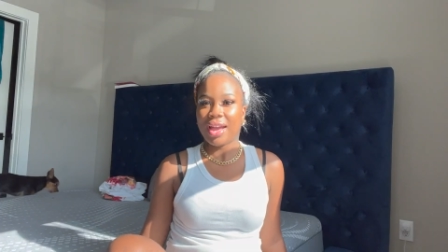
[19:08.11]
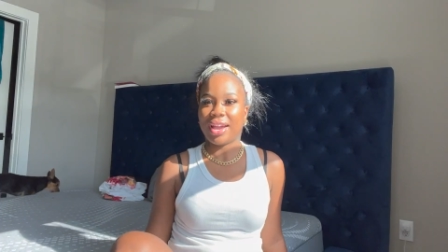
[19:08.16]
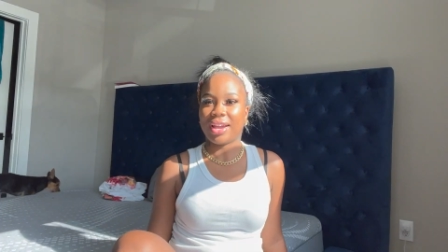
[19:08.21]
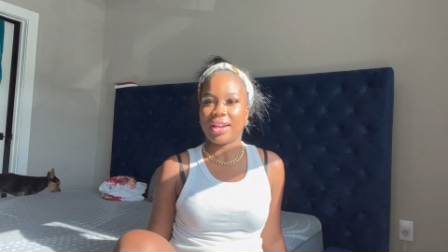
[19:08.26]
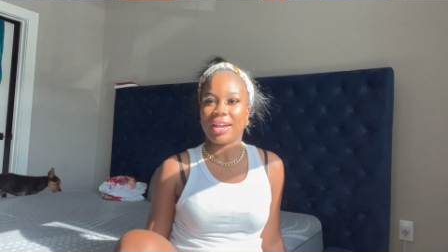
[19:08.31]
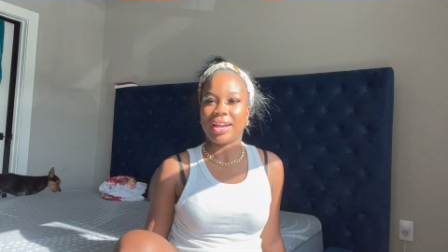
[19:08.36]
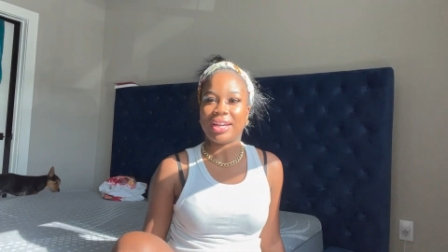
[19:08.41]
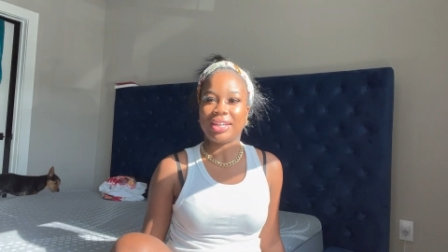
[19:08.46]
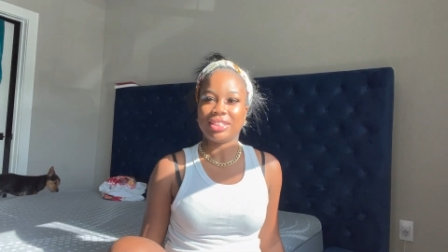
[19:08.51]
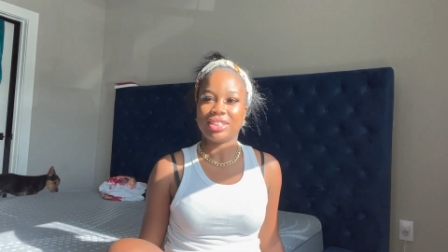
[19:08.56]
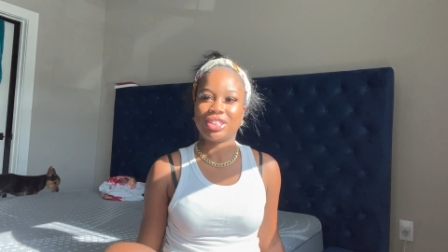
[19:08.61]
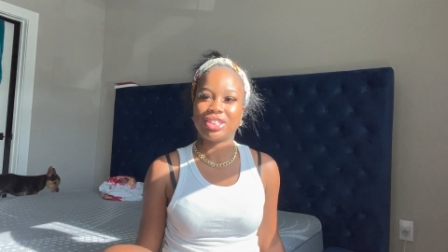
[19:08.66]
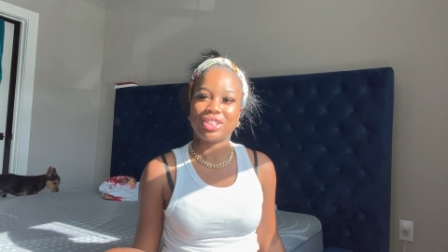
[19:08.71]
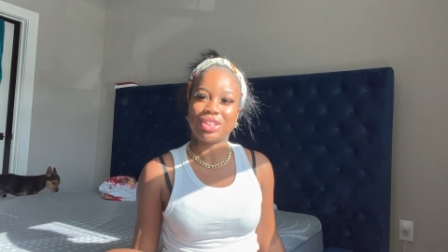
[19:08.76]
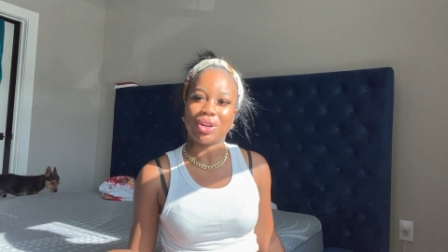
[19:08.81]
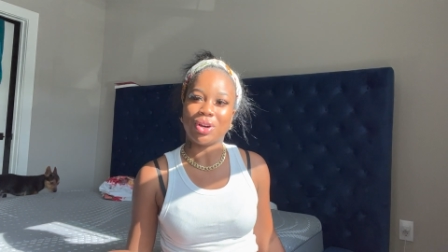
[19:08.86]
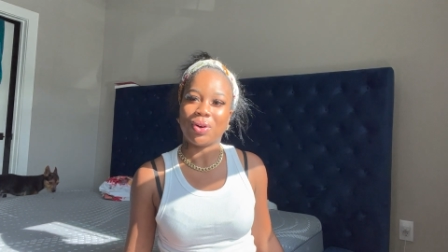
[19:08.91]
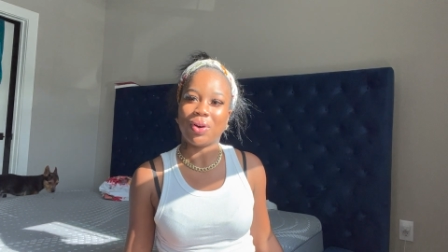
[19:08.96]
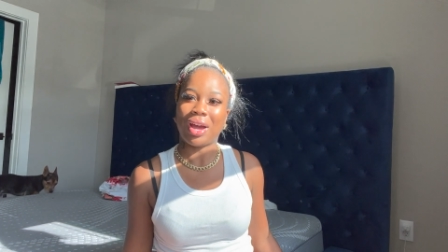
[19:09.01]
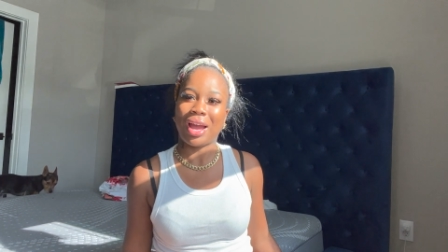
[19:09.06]
Hi guys,
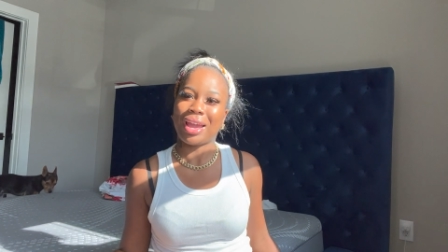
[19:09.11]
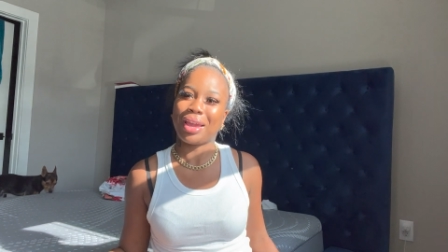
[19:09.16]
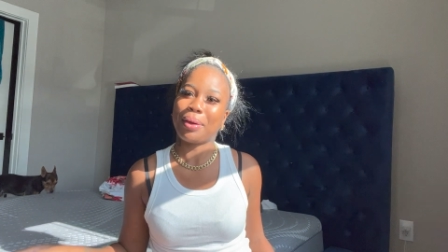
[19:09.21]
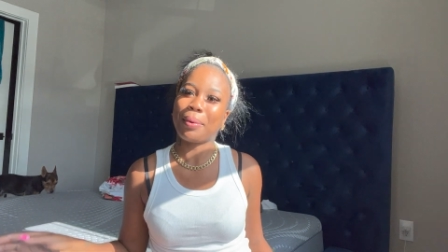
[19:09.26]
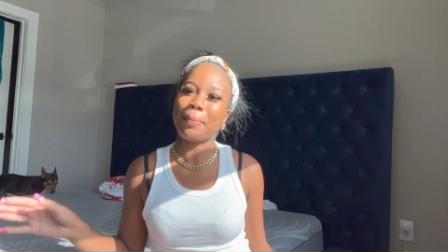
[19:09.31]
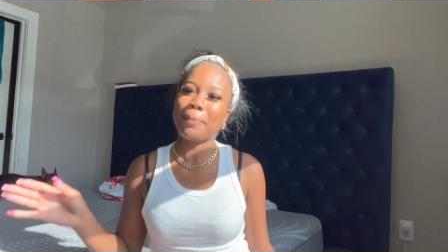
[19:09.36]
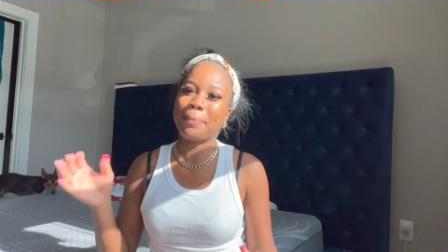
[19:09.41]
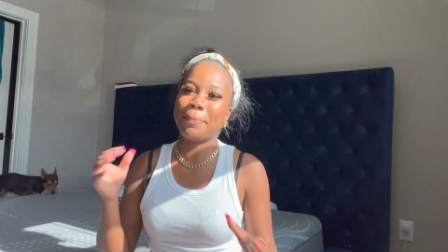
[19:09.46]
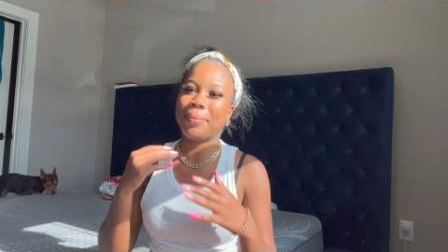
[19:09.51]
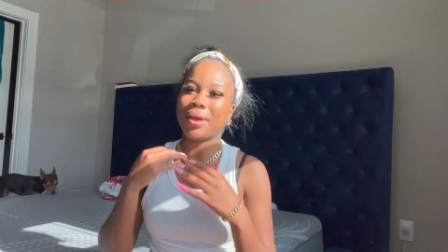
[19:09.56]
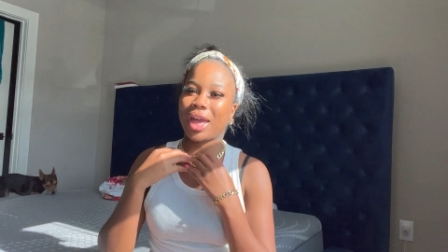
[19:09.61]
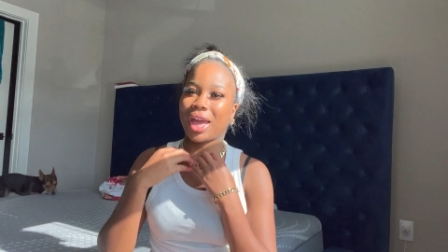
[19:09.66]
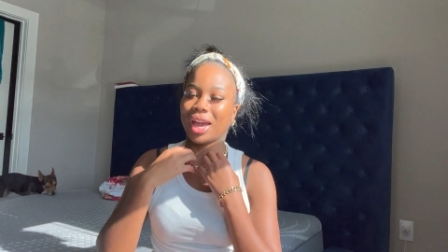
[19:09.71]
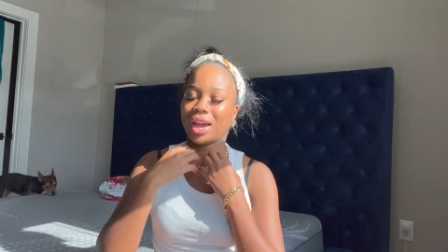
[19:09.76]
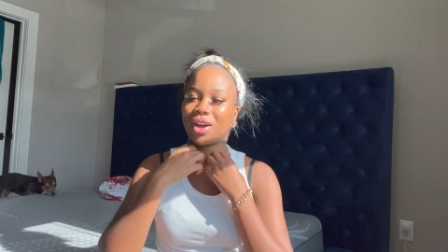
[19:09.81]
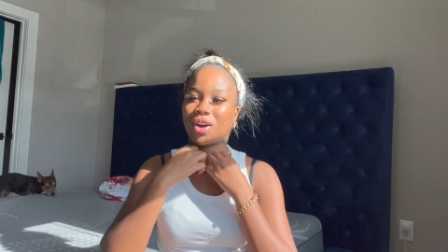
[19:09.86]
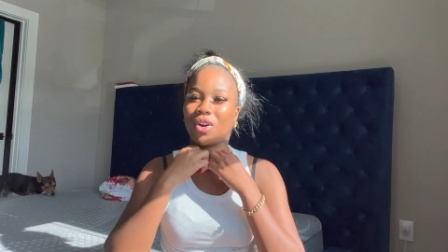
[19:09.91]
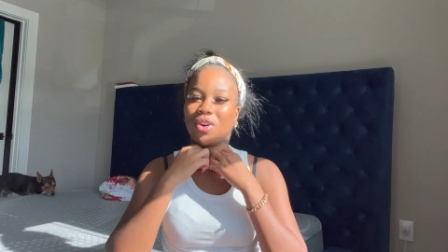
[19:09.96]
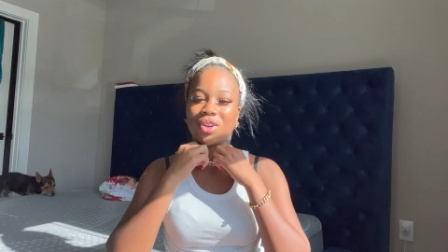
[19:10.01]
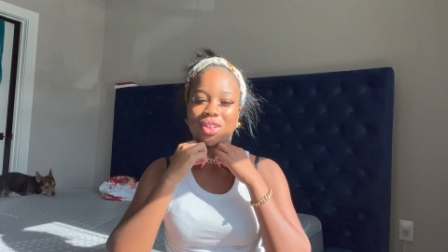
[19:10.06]
so I am
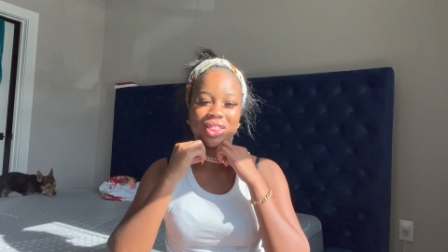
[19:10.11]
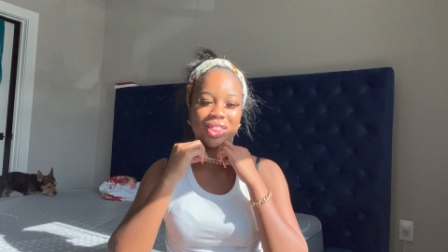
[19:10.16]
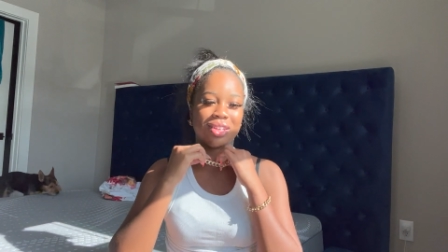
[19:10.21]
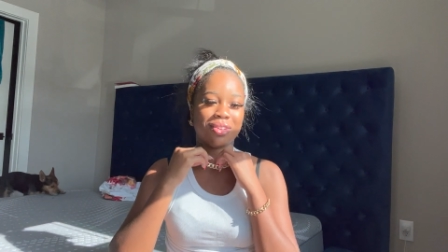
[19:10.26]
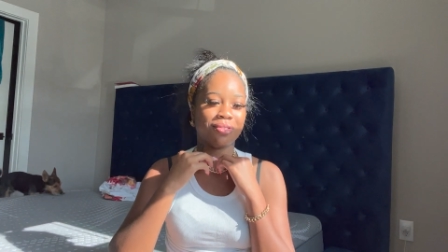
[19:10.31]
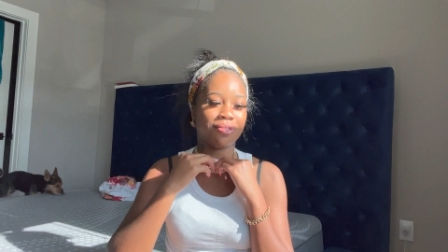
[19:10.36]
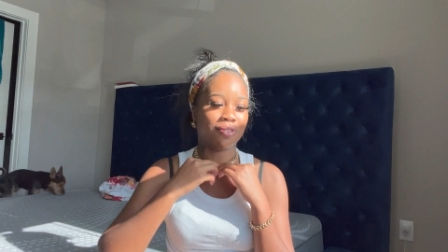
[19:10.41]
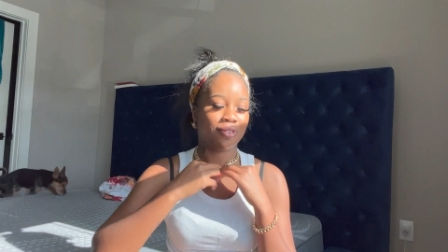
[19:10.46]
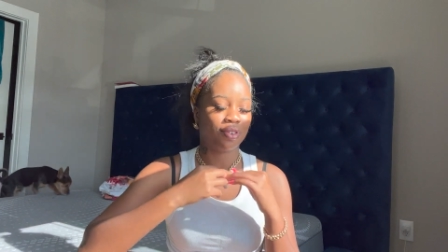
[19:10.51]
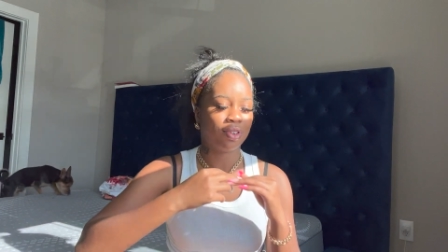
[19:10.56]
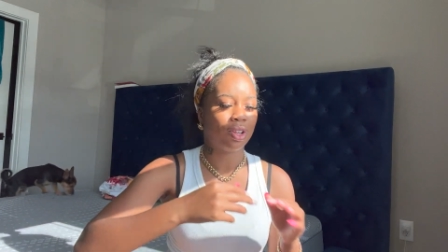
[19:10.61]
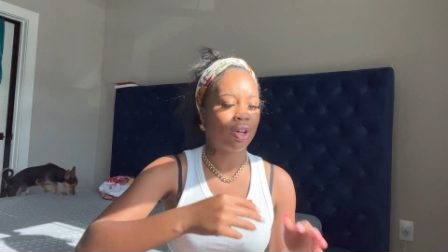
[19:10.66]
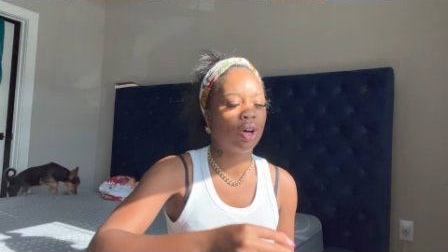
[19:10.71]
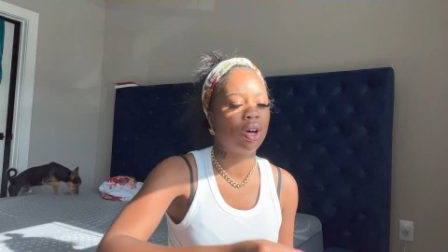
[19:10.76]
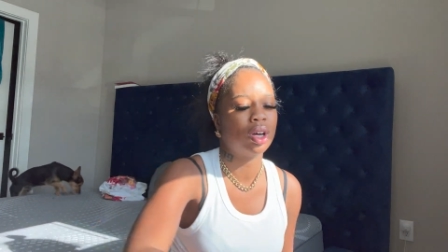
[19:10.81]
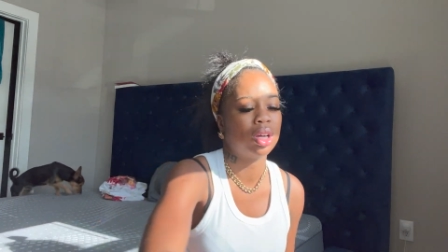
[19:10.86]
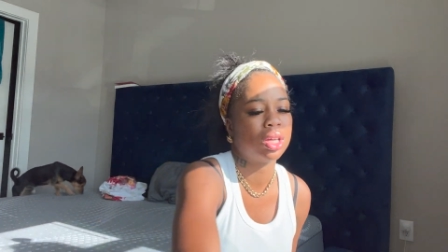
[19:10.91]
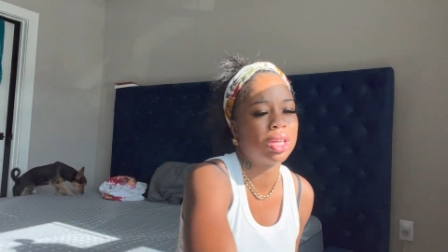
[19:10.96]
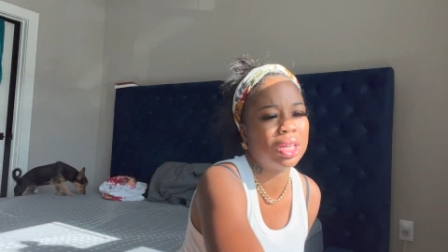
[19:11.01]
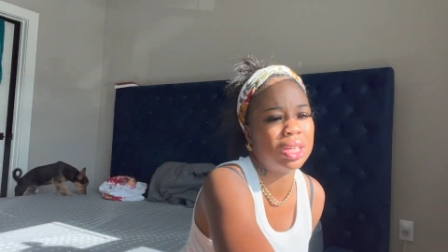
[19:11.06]
back on the
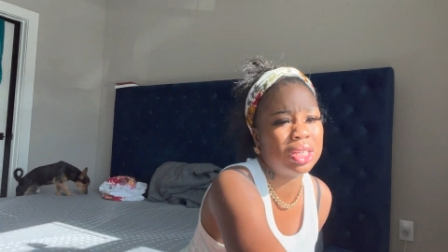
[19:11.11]
vlog.